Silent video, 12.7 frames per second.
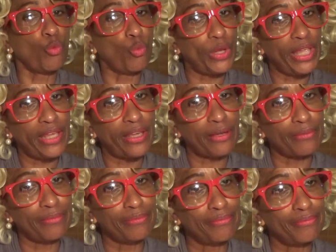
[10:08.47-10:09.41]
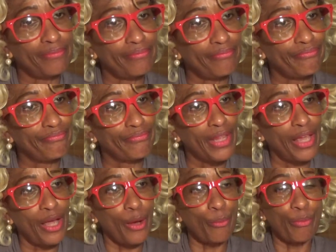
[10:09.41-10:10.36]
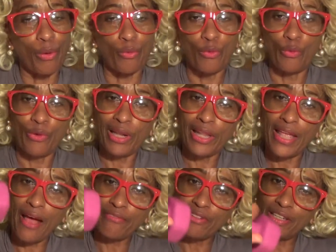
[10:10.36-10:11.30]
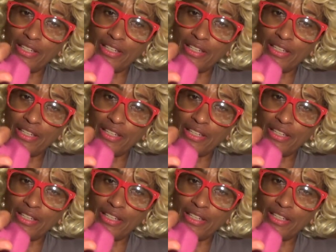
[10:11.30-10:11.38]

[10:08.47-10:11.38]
weak, but we really have to